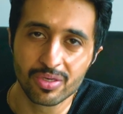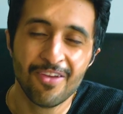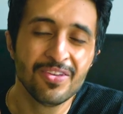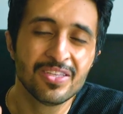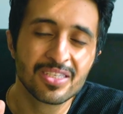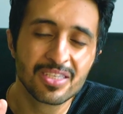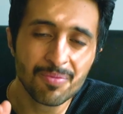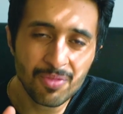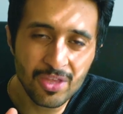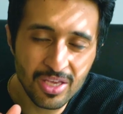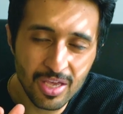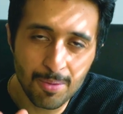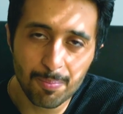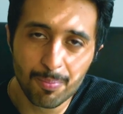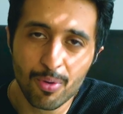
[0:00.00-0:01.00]
if it's
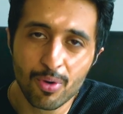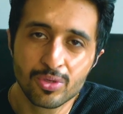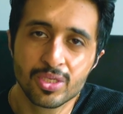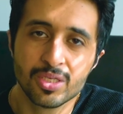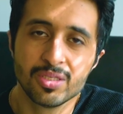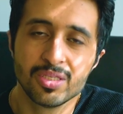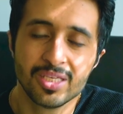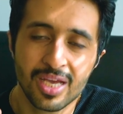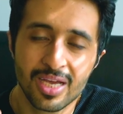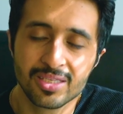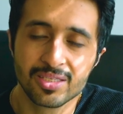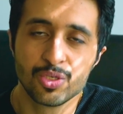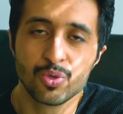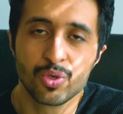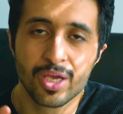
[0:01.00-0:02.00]
something important
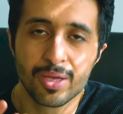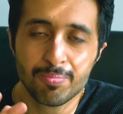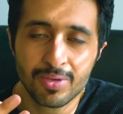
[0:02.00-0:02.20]
yes you can